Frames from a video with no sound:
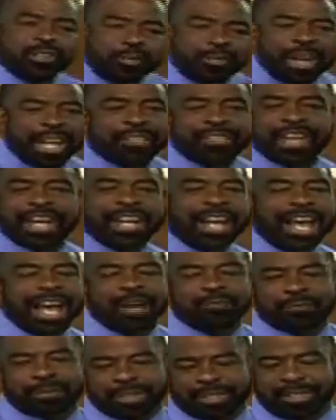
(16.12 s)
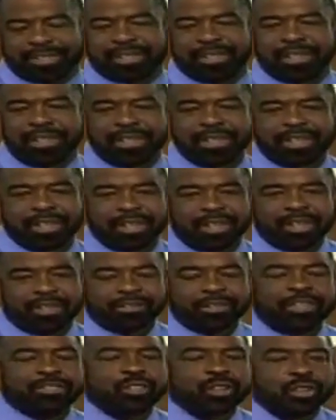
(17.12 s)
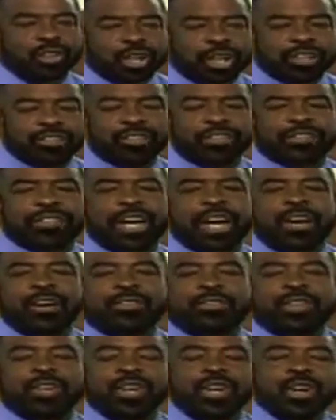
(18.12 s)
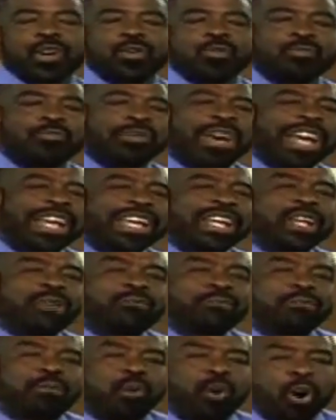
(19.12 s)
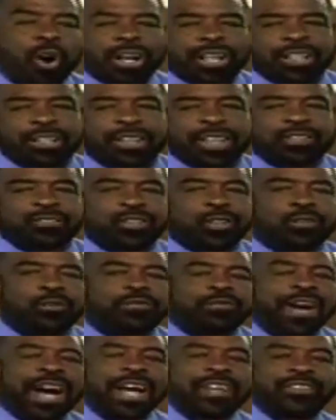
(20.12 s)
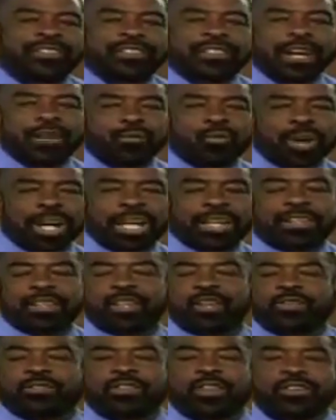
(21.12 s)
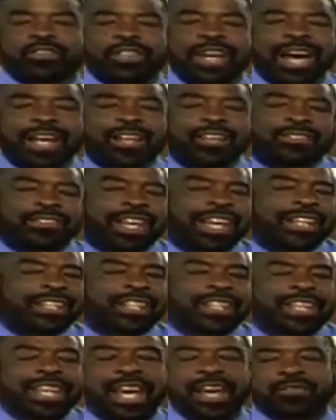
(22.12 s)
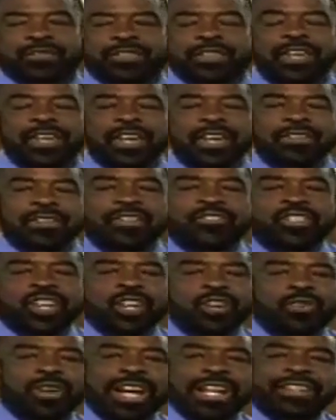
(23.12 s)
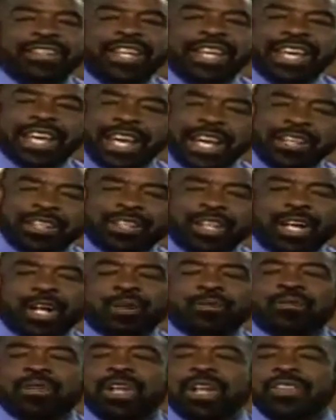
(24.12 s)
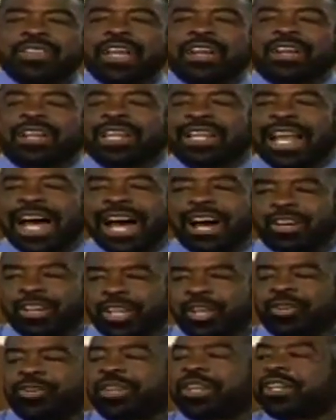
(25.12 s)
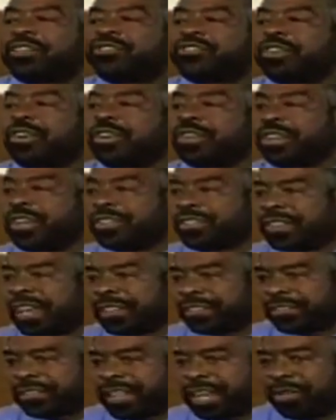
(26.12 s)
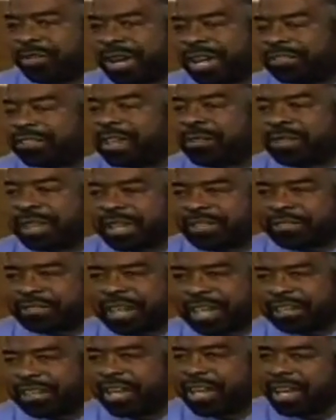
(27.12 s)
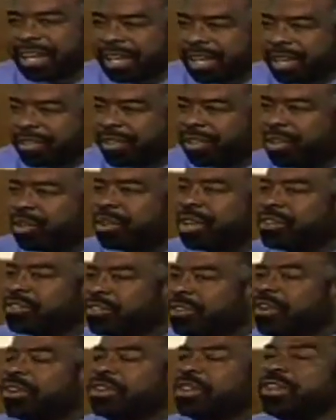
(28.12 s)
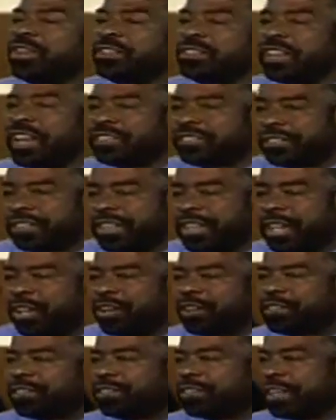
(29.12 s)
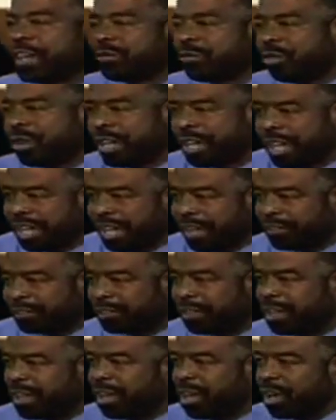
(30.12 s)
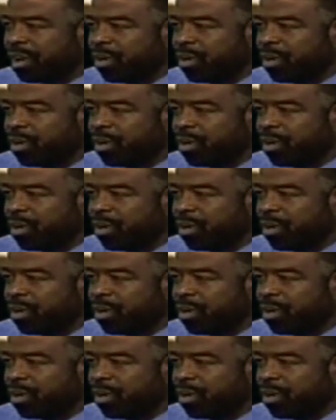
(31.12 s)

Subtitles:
to make that happen. So as you look at yourselves, make it important that you find some way to use your talents and gifts that generate the income that allow you to control your destiny. I read something that said, either you control your destiny or someone else